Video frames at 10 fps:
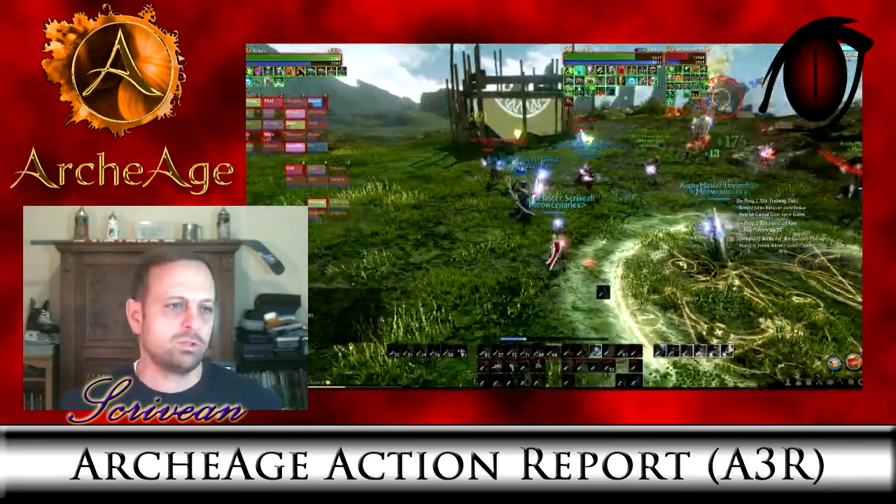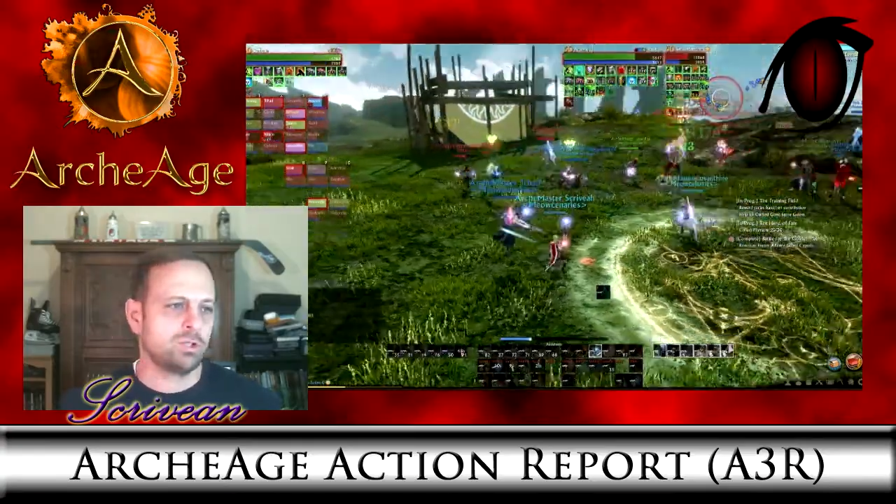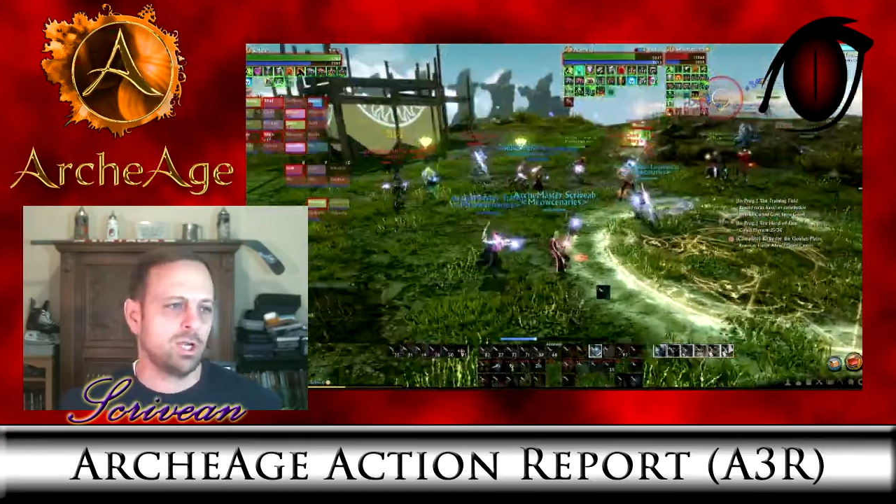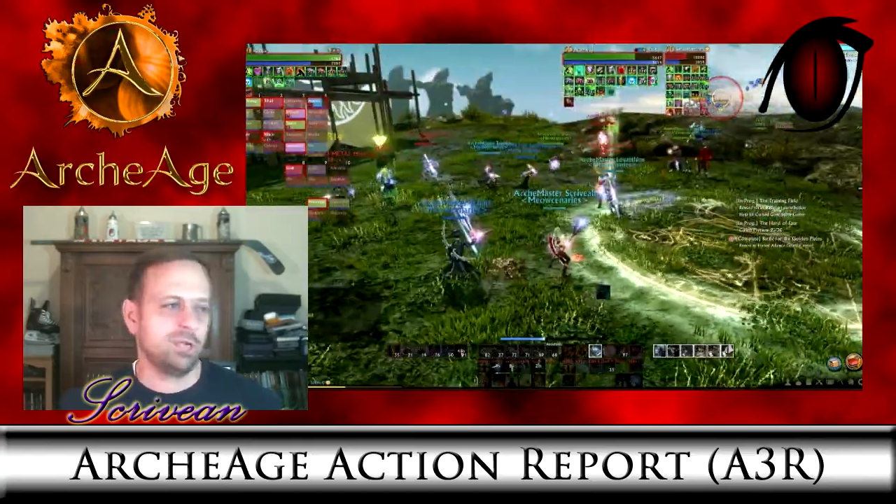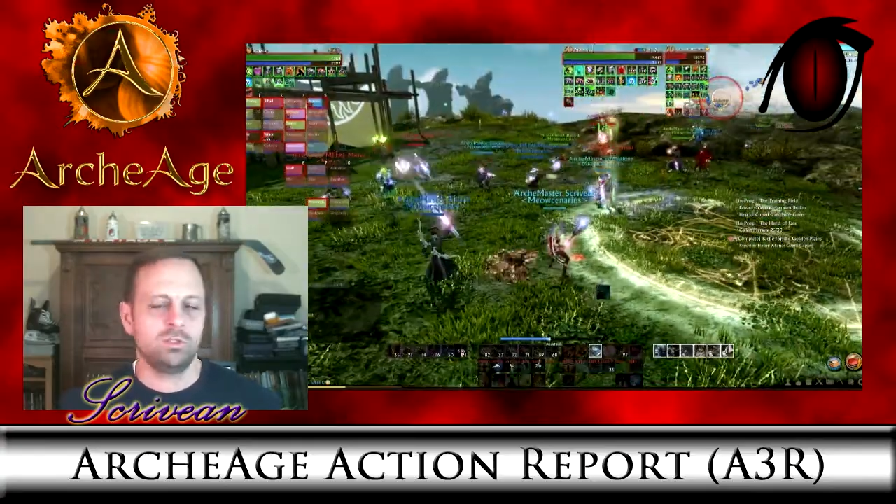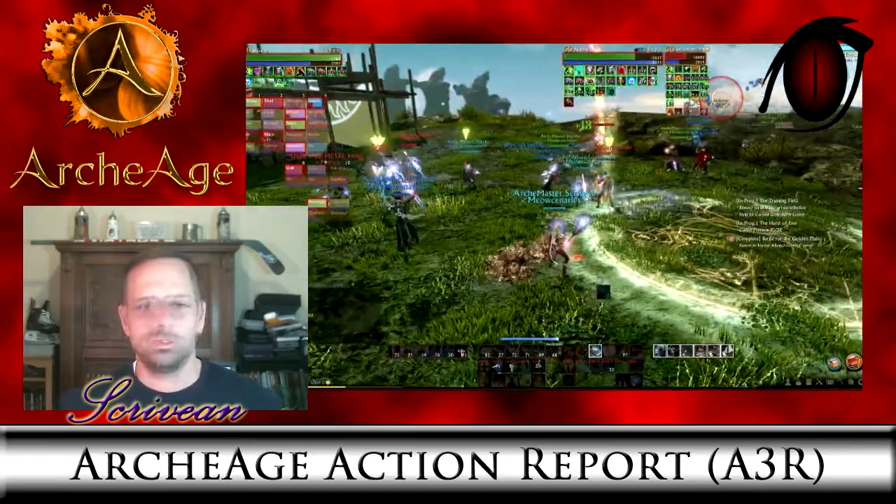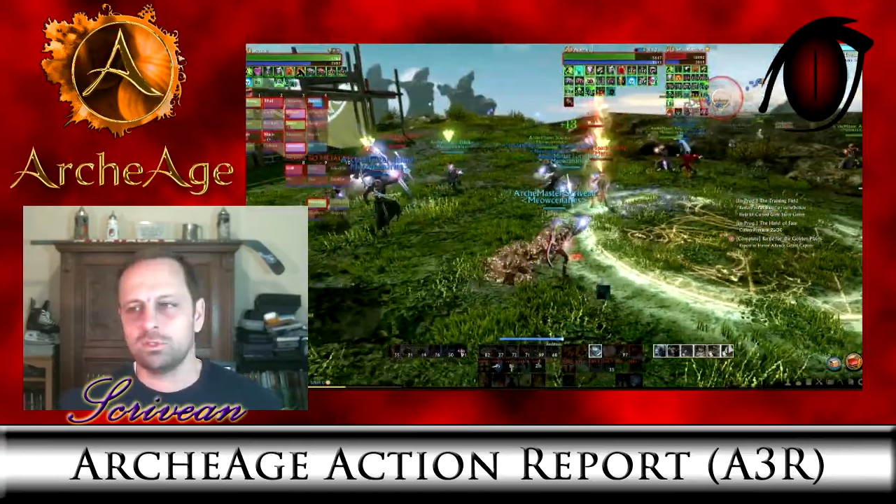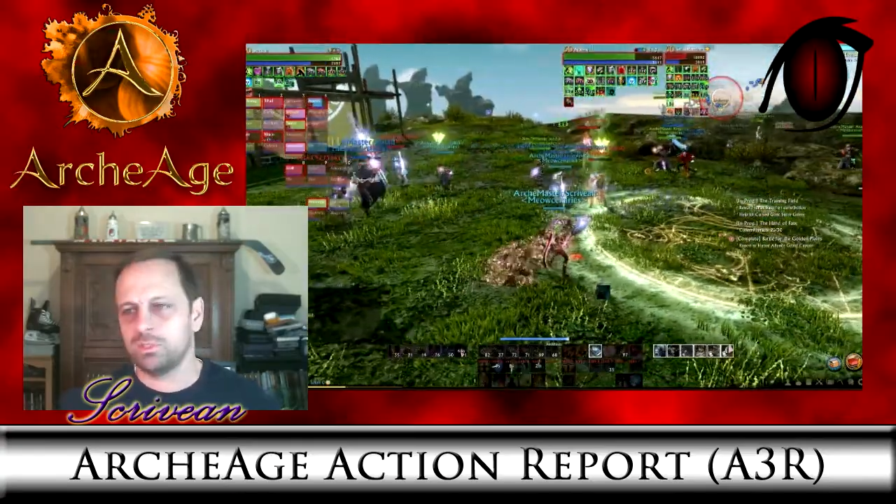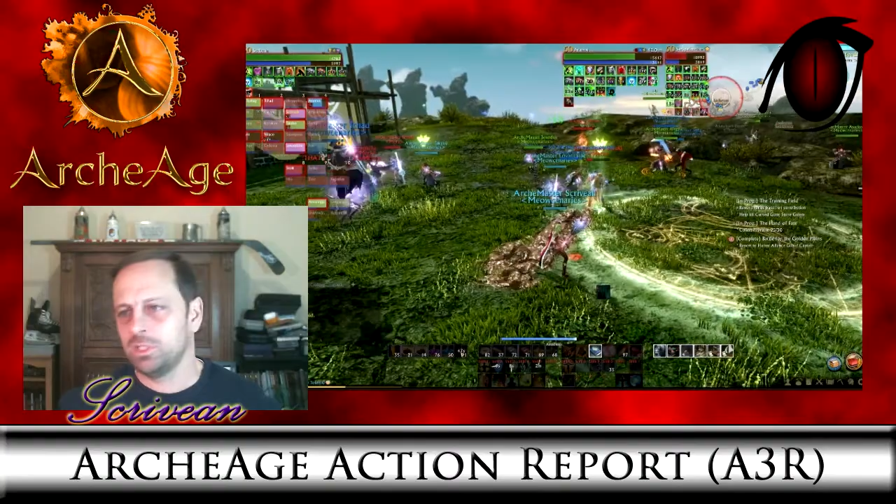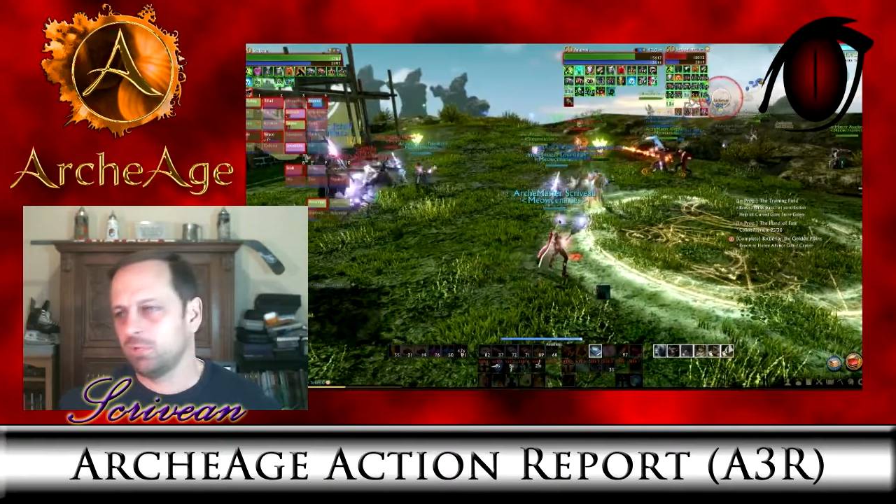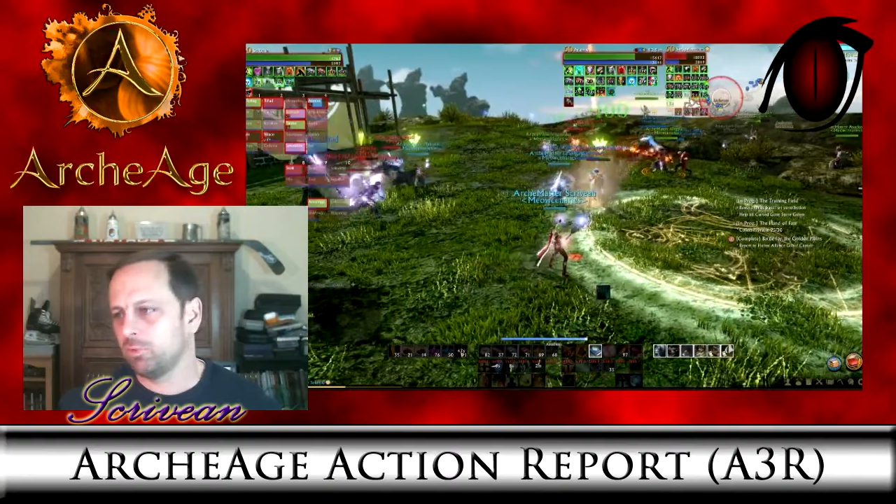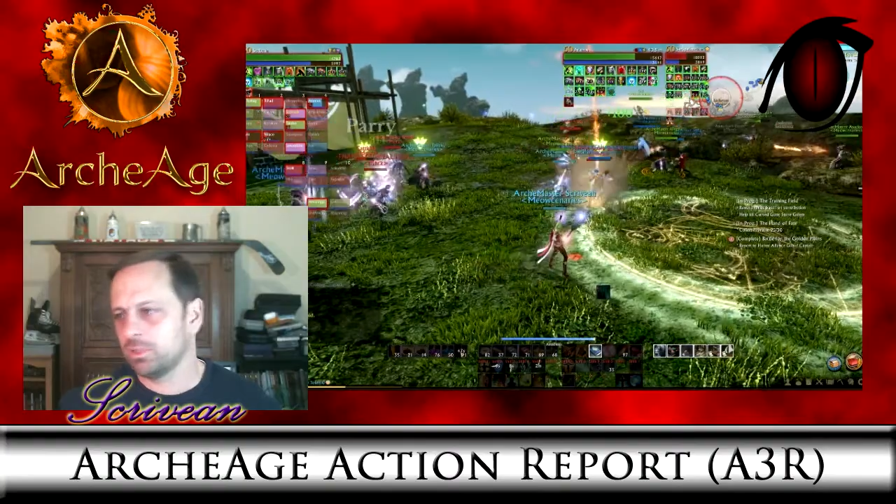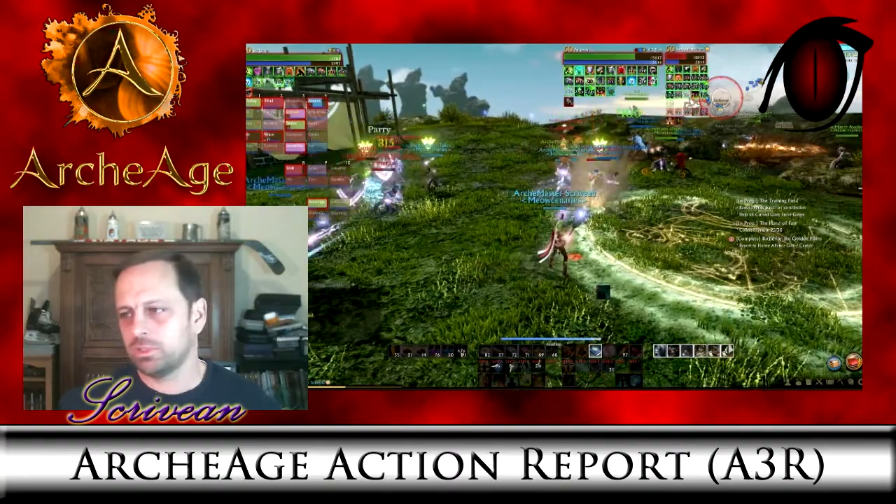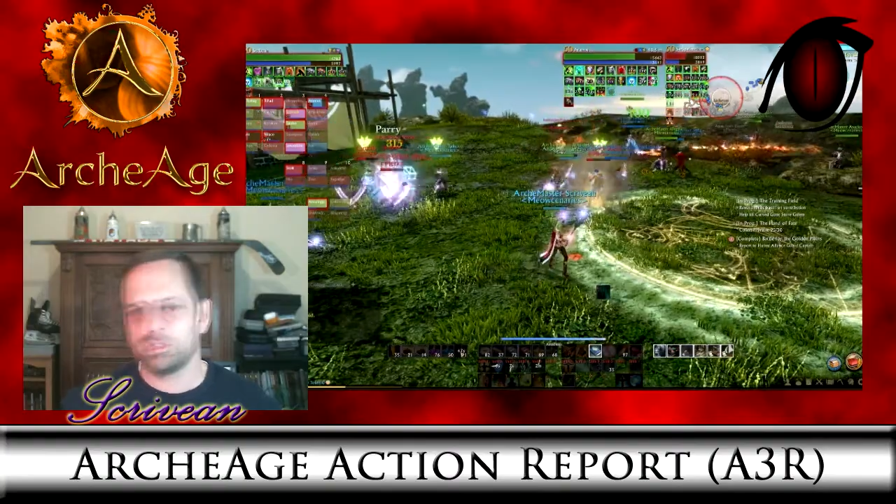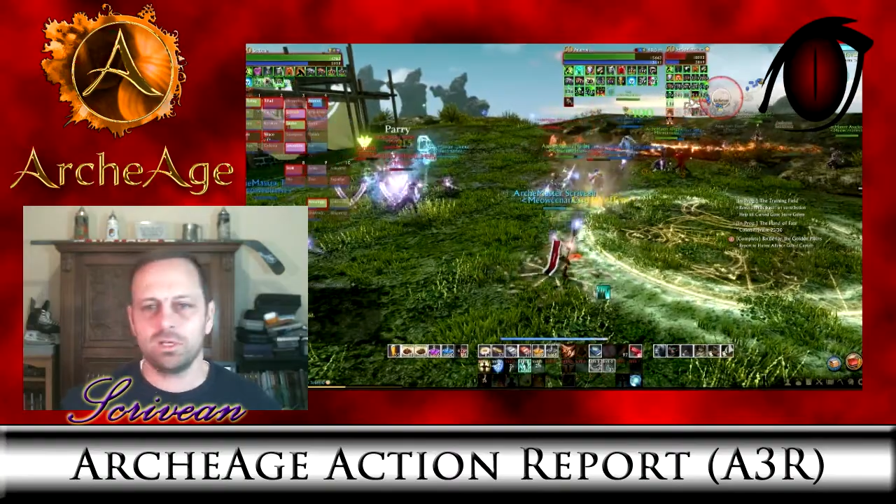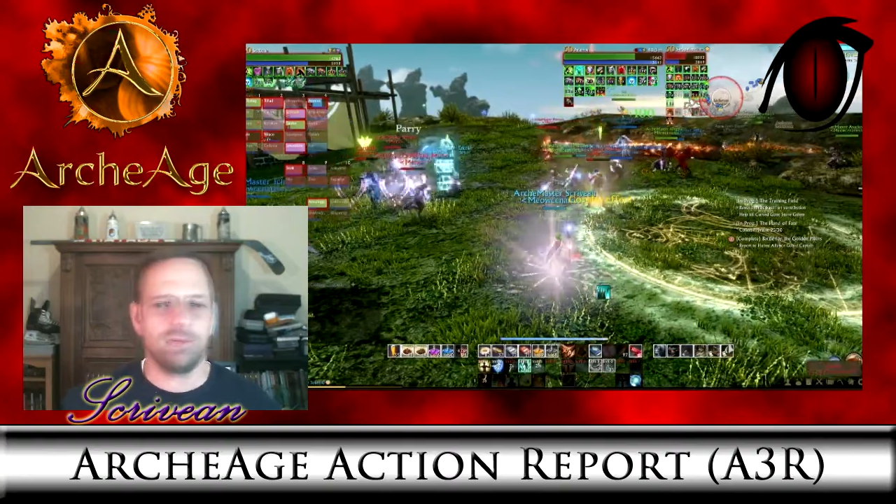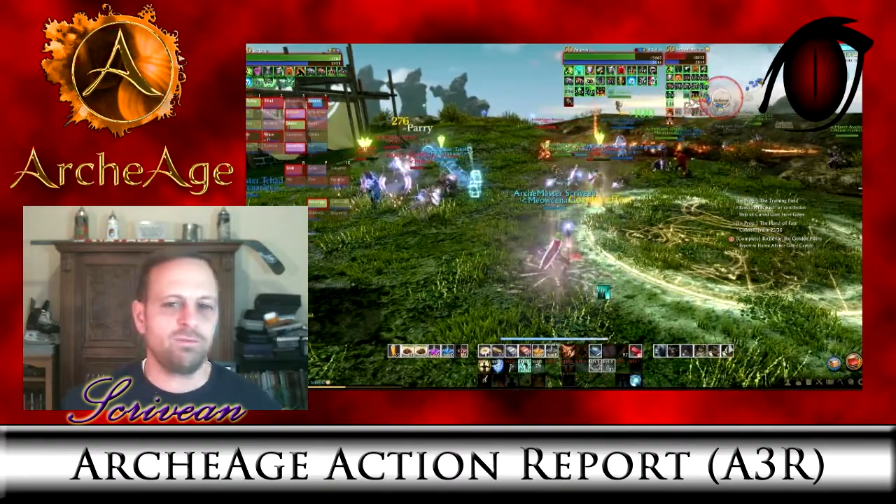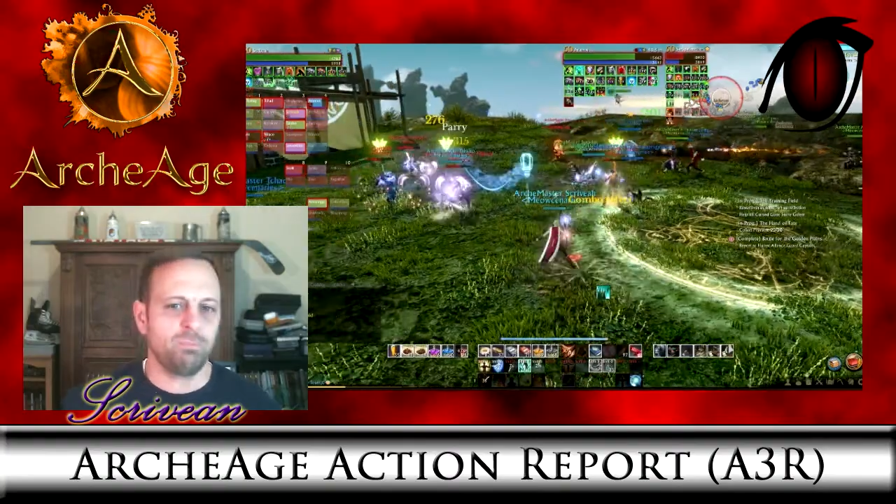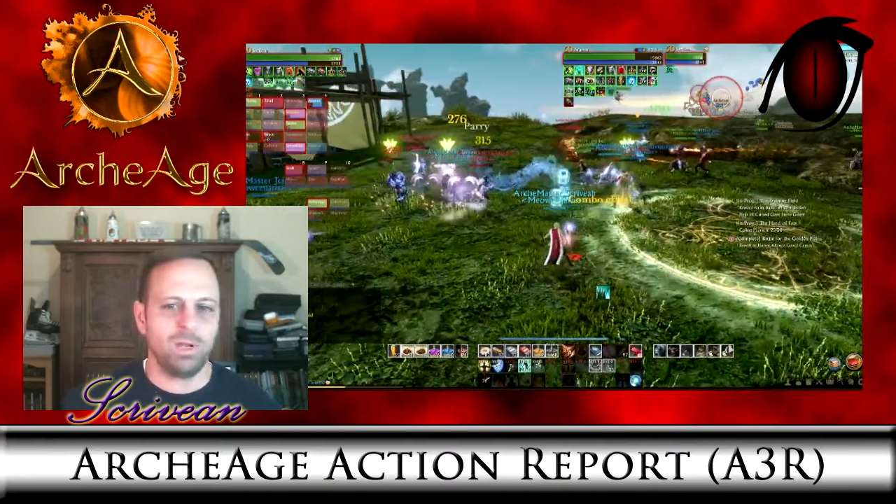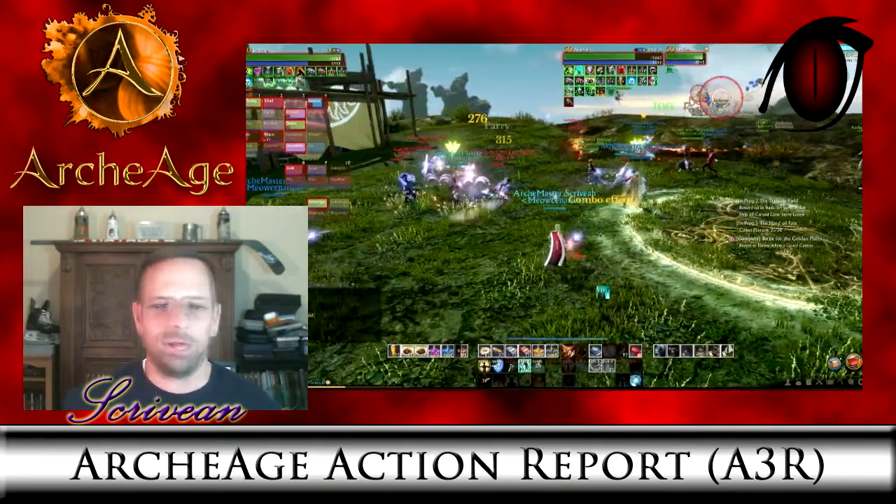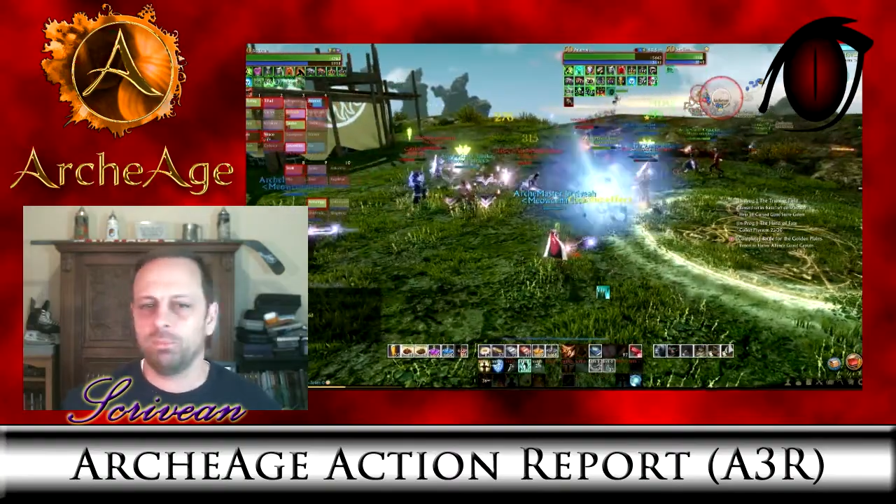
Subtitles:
changes, secret stuff, blah,